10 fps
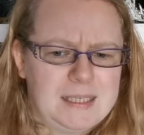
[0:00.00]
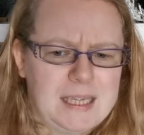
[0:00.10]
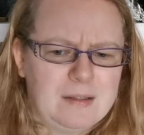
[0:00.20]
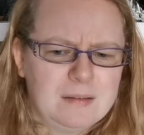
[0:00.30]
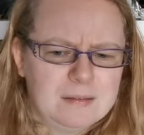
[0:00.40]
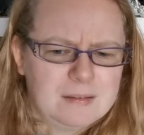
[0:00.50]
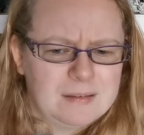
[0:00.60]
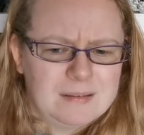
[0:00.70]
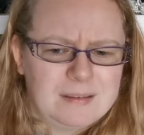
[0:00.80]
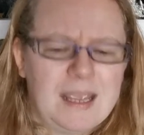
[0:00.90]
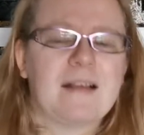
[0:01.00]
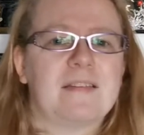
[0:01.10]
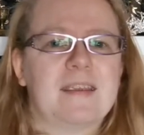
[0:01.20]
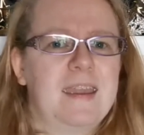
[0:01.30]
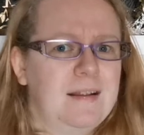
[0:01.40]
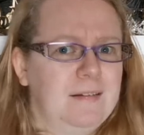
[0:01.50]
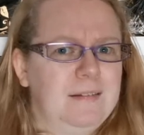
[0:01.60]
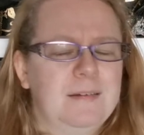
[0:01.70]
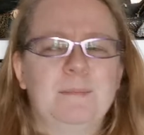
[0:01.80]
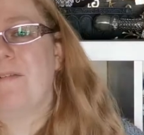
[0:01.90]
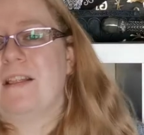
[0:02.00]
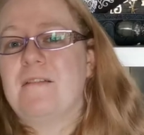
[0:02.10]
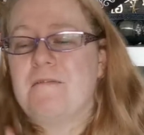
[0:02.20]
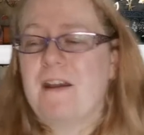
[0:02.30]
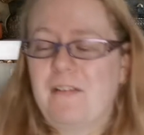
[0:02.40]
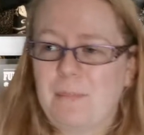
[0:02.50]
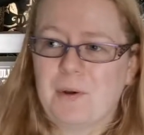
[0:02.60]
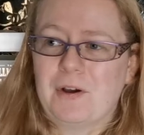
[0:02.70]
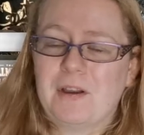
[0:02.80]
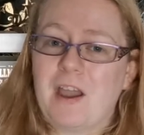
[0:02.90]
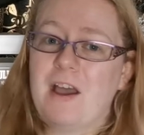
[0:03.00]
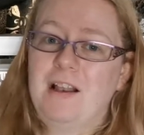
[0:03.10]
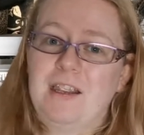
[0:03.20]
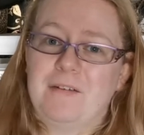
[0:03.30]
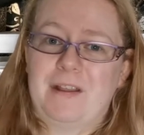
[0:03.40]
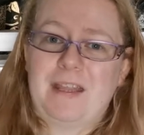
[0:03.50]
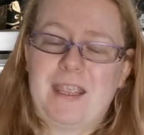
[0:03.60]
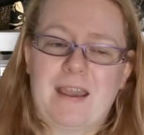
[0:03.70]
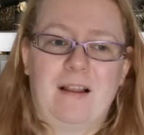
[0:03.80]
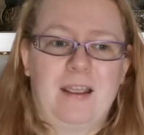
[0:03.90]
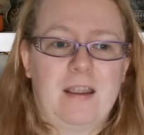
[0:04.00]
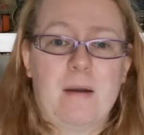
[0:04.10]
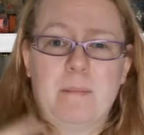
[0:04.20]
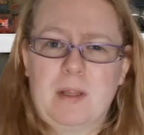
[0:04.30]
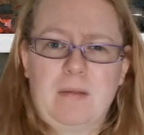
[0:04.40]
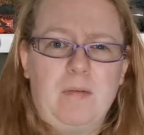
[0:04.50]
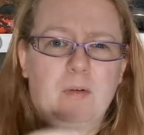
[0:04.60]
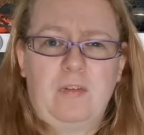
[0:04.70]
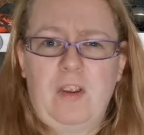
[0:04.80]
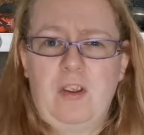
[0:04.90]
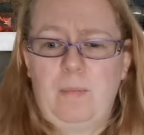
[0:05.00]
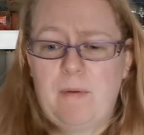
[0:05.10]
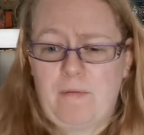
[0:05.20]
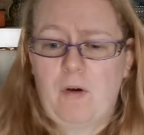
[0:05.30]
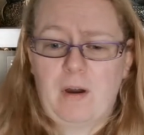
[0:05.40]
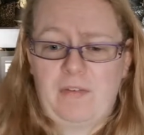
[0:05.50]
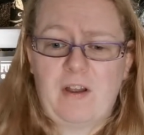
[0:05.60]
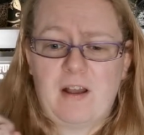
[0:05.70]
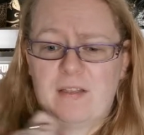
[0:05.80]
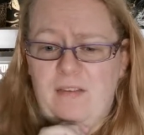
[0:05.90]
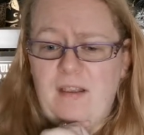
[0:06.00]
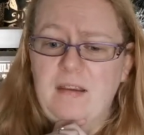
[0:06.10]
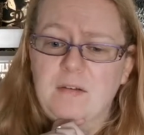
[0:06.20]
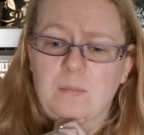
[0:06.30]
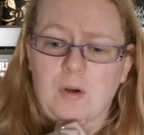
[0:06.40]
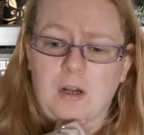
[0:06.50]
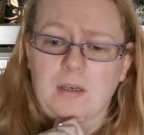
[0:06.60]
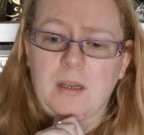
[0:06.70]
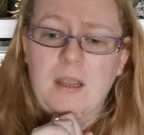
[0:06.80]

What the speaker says: Guild? Yes, Guild. I read the first book earlier in the year, like a month or two before I started the second one,